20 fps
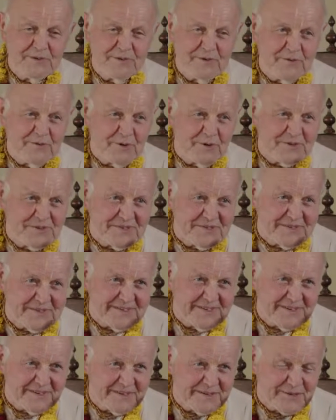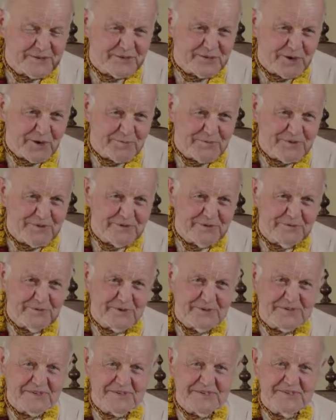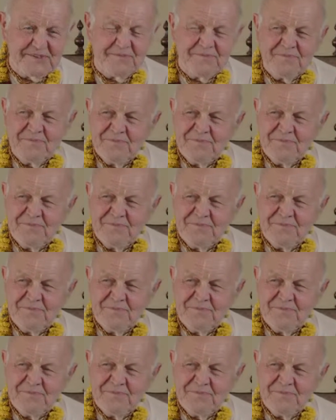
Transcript: University. It's a top university.